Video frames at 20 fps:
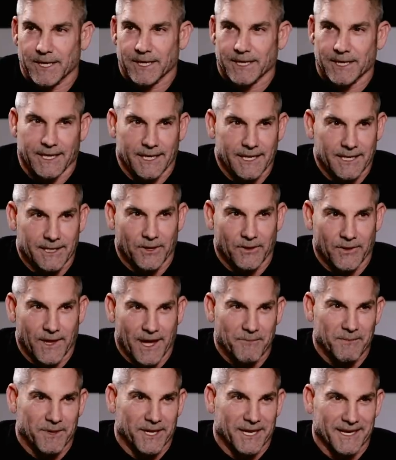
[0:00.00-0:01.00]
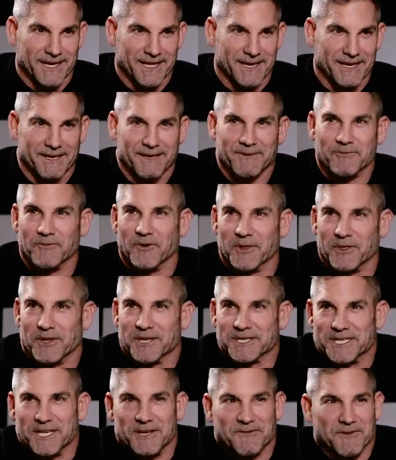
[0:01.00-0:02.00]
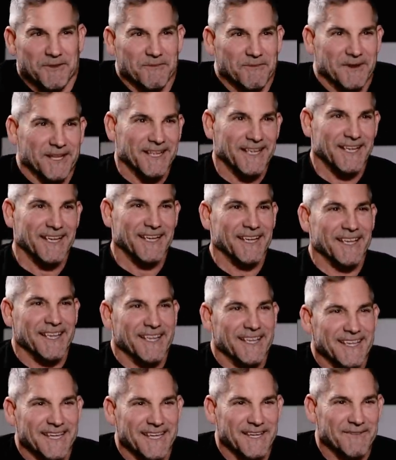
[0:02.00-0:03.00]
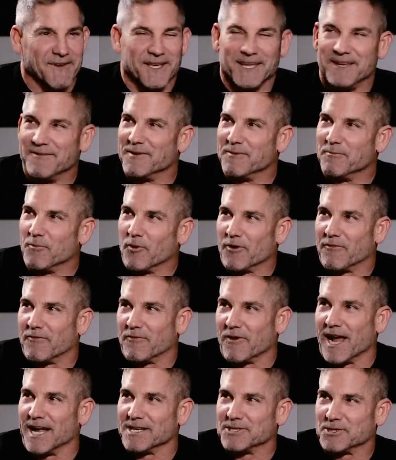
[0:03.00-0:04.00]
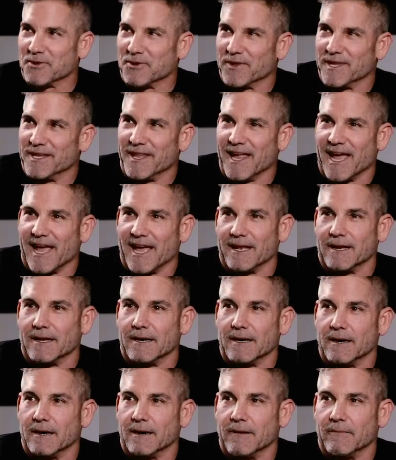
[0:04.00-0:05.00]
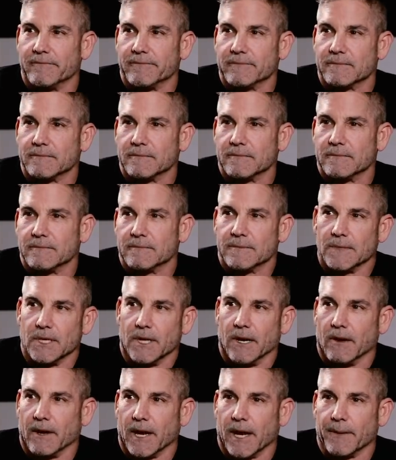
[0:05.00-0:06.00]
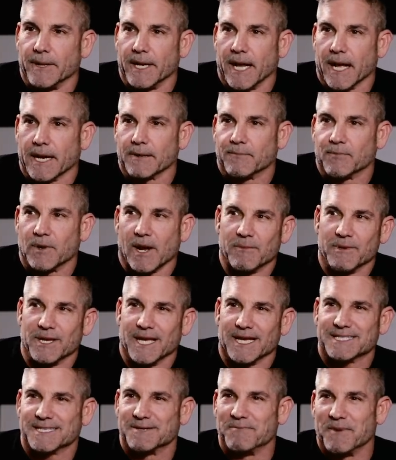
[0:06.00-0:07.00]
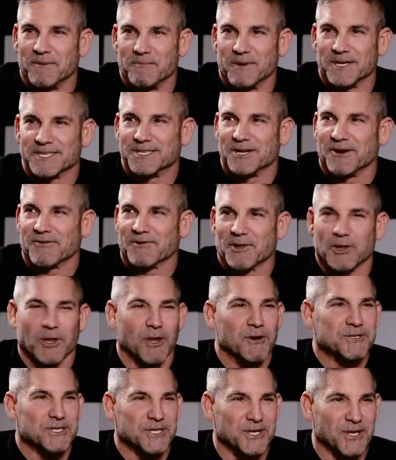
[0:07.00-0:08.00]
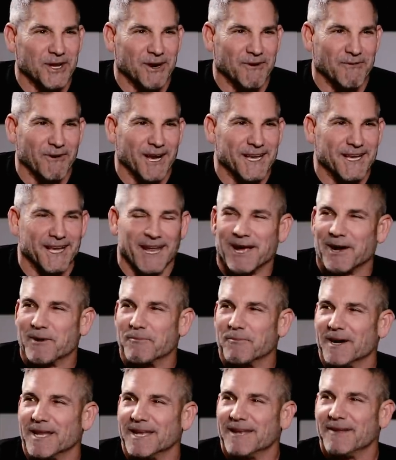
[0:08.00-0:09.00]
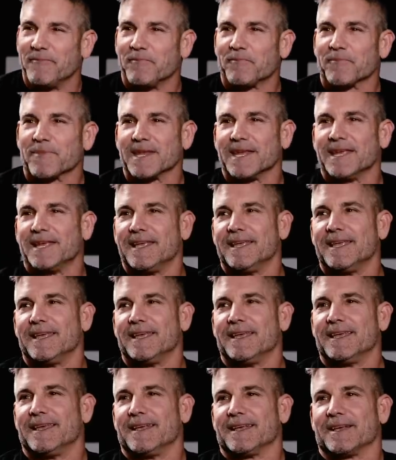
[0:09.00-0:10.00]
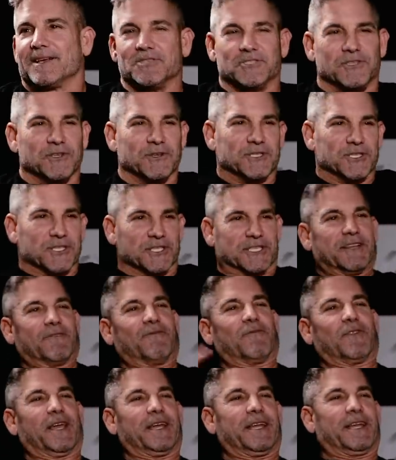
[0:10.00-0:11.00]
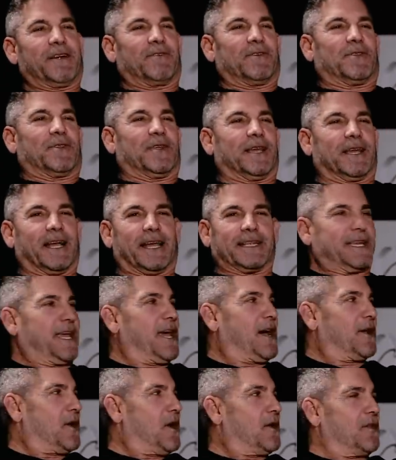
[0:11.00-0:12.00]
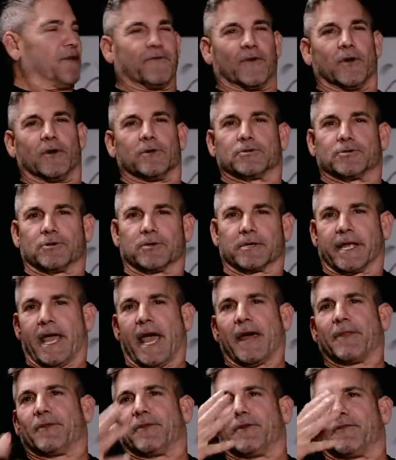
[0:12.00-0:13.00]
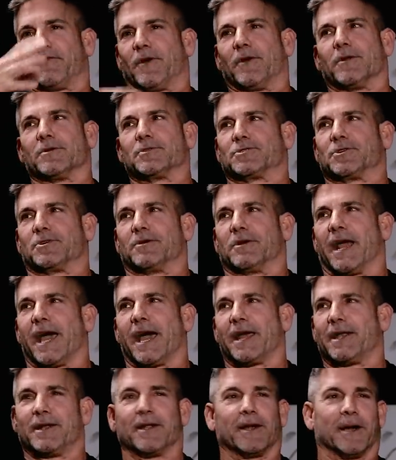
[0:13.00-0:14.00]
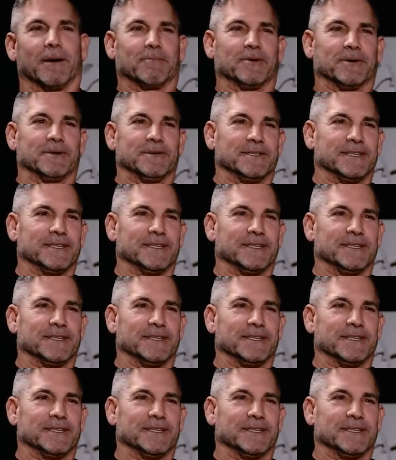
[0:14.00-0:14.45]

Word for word: big and an ego that big and one that's even even even more fragile than that. Um, you know, I mean, I could probably estimate myself close to there right now, but because mm-hmm. you just inflate everything, I yeah. count all the furniture, gather the furniture, yeah. add it up.